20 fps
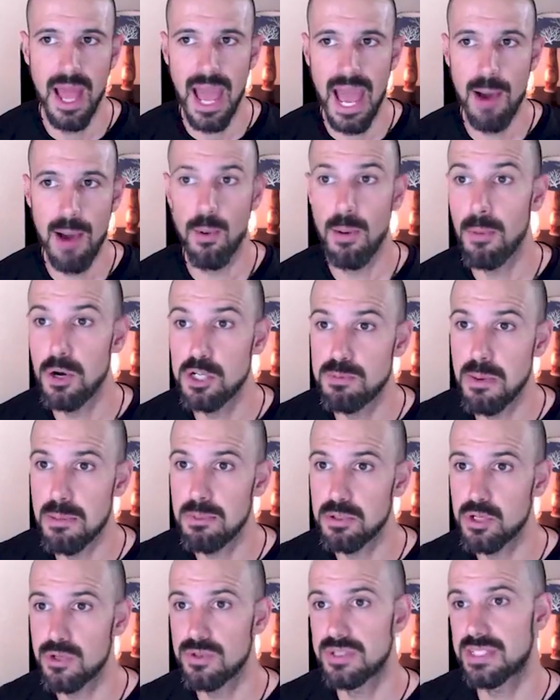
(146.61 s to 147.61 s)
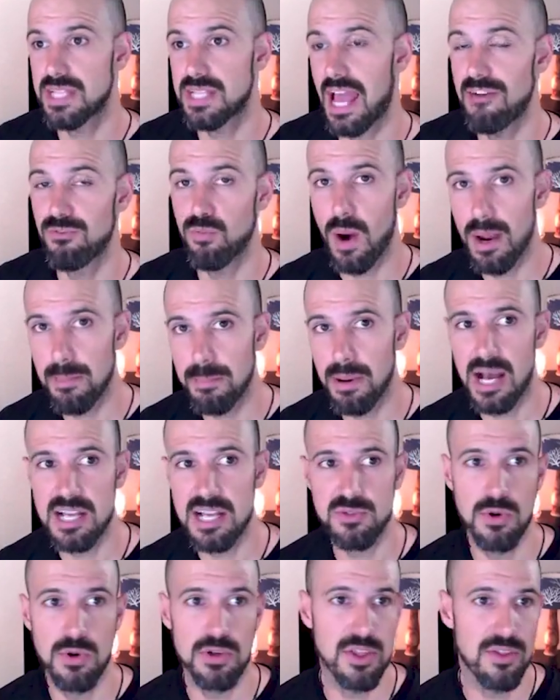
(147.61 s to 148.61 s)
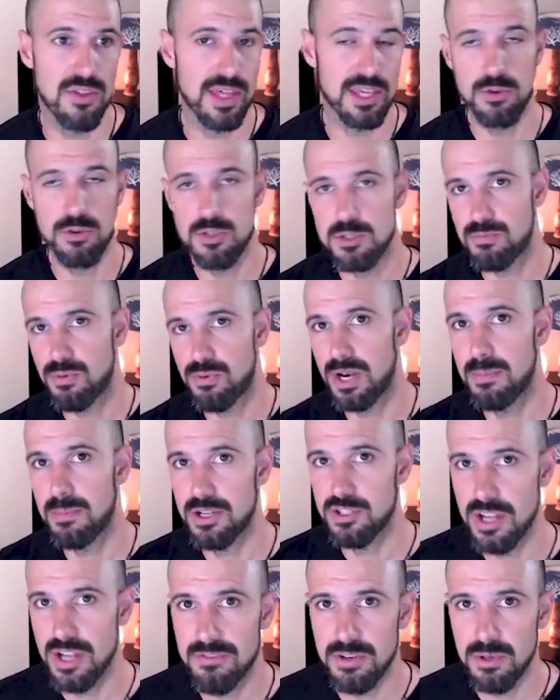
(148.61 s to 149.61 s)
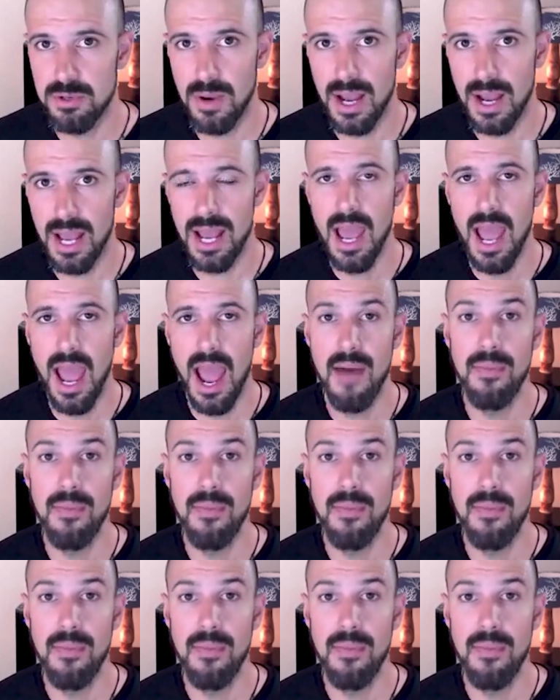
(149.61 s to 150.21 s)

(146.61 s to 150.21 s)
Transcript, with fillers: And what most people do is they have one password that they use pretty much everywhere,